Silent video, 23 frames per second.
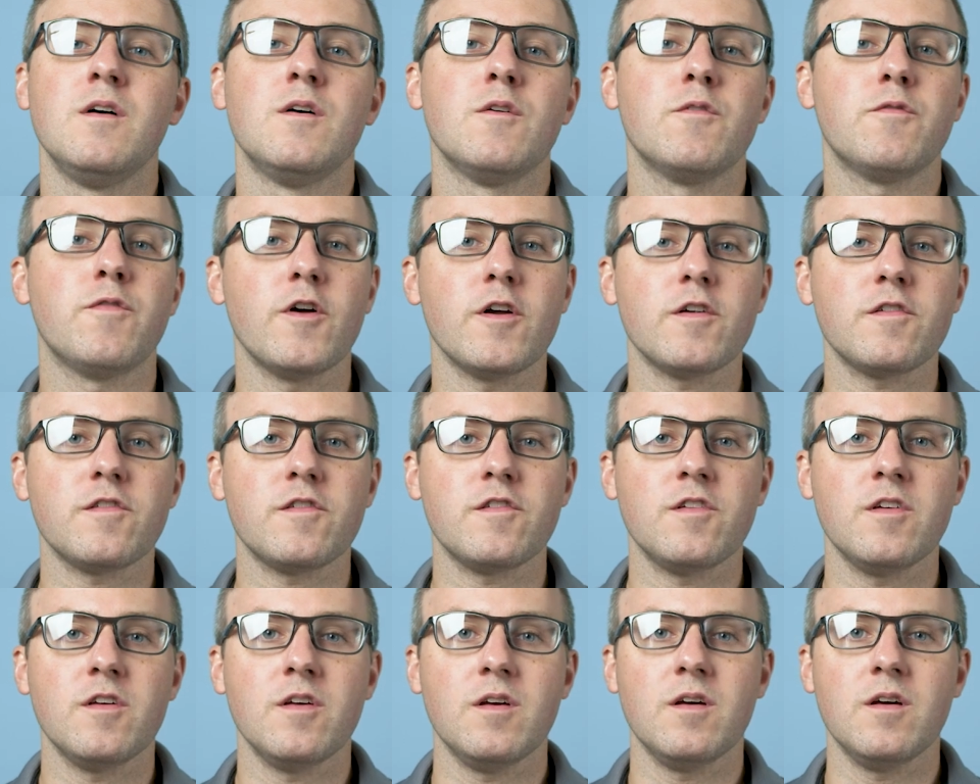
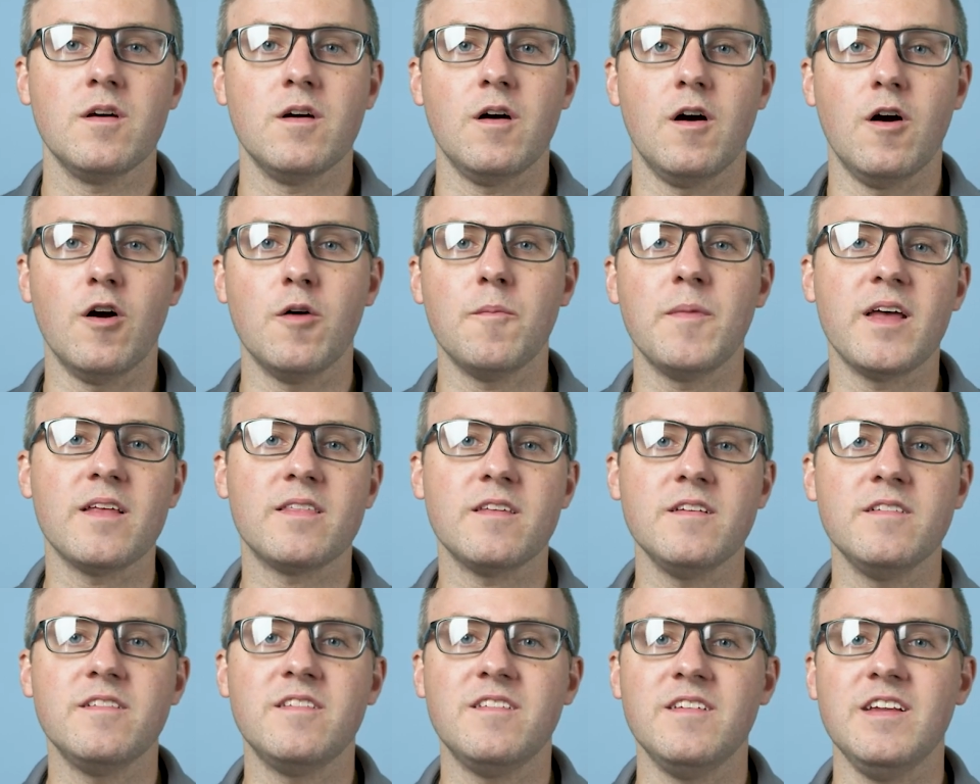First, our
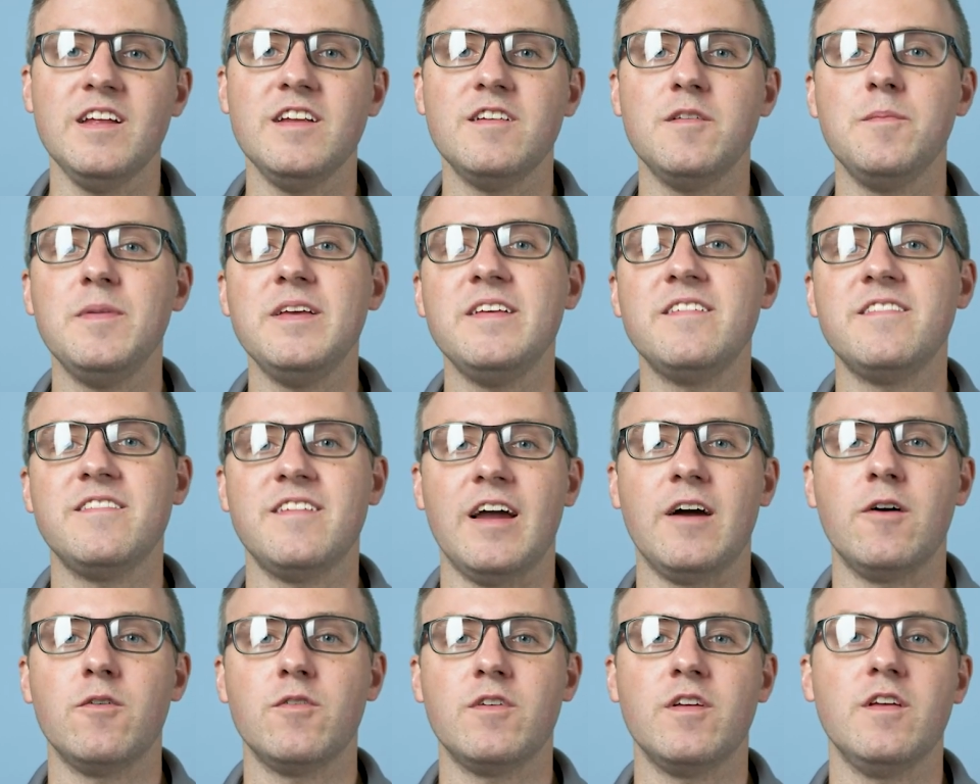methods need to be
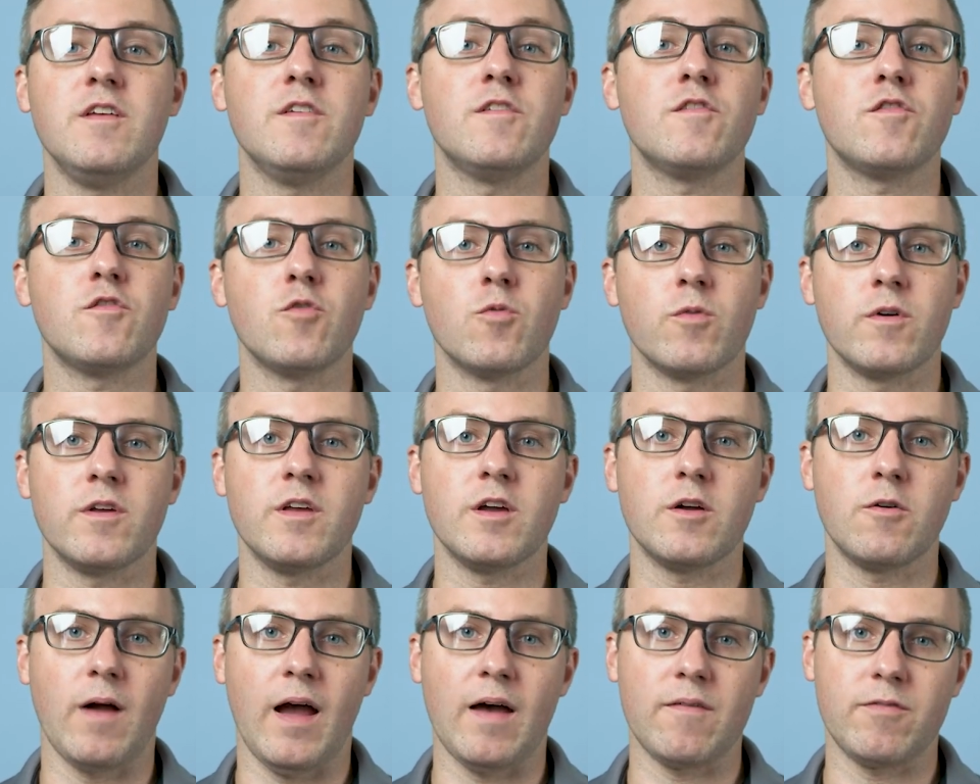sound
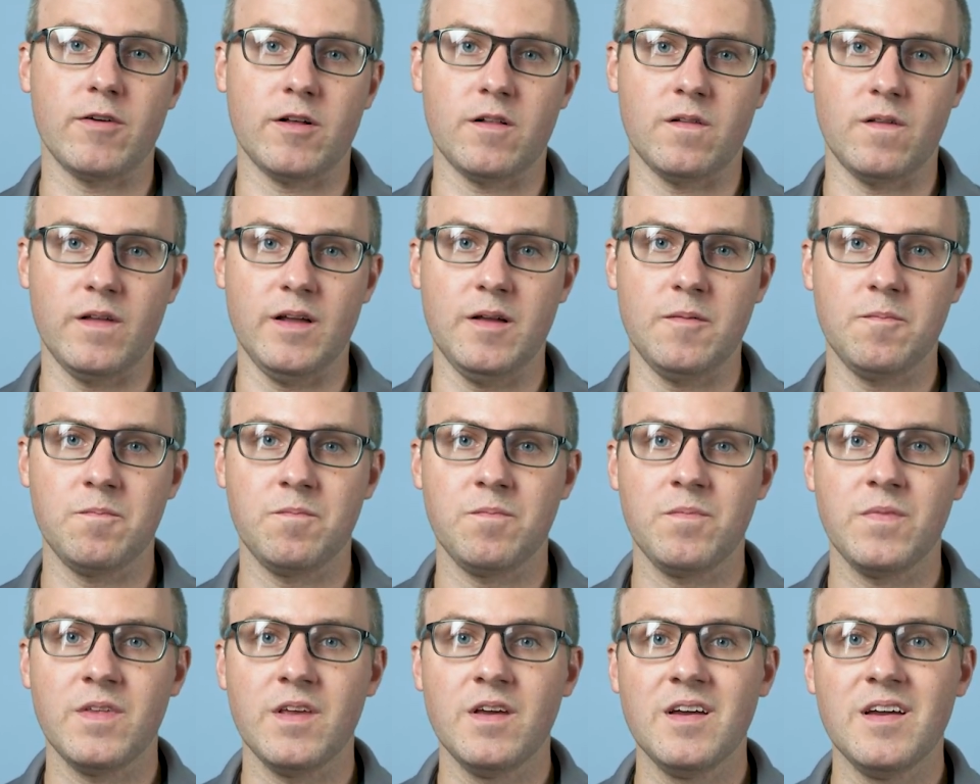historiographically.
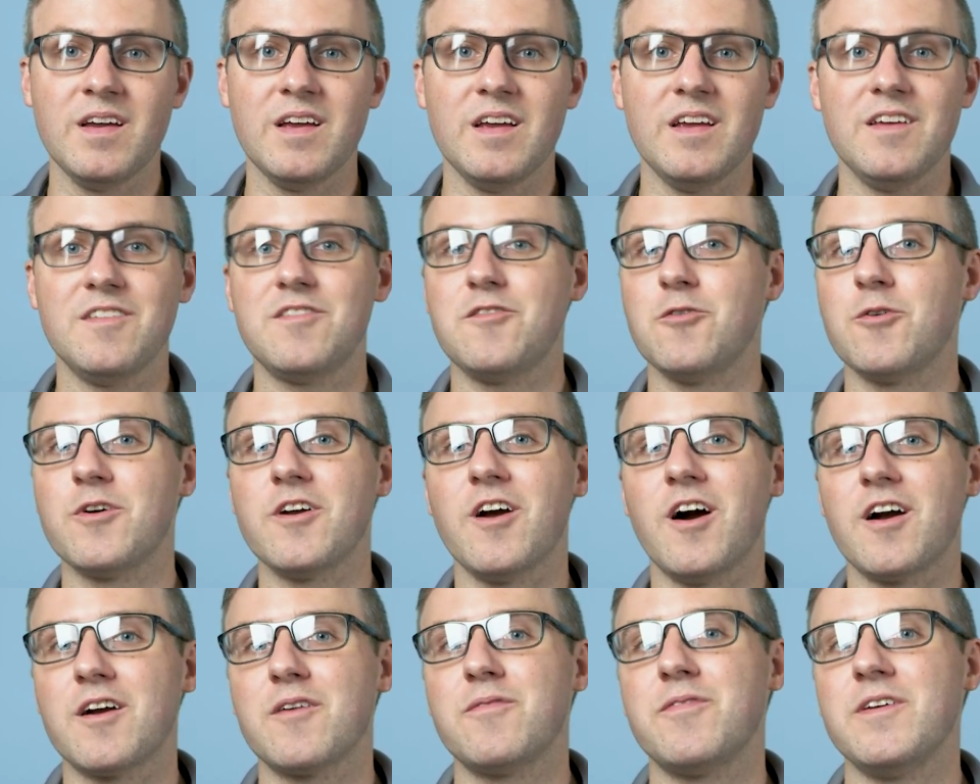
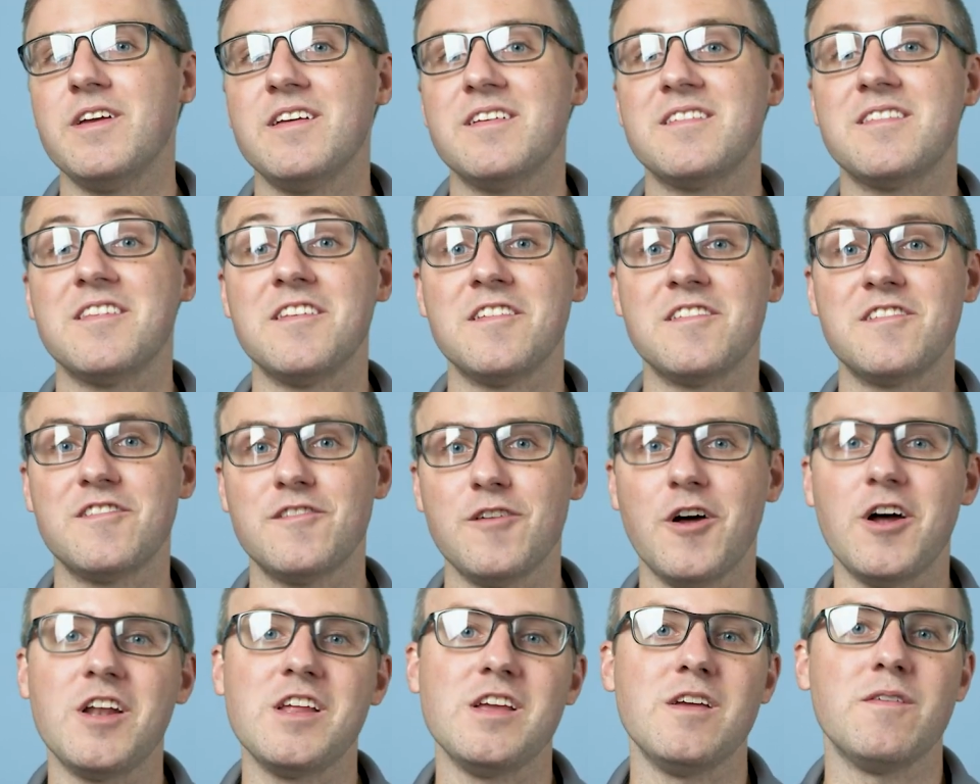Historiography is the
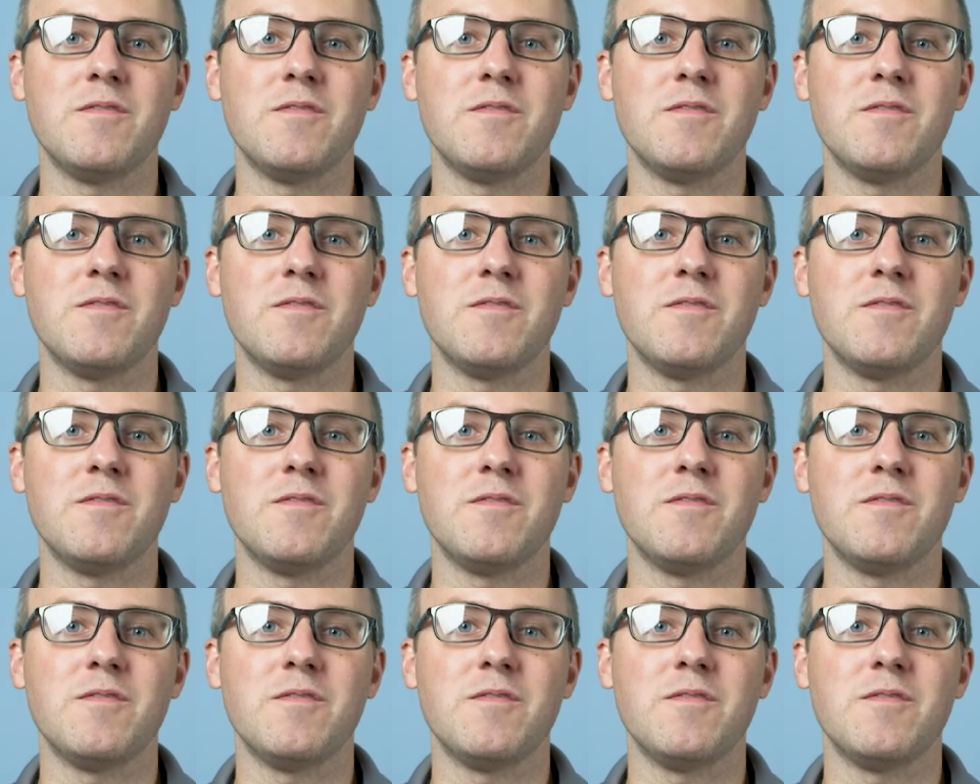study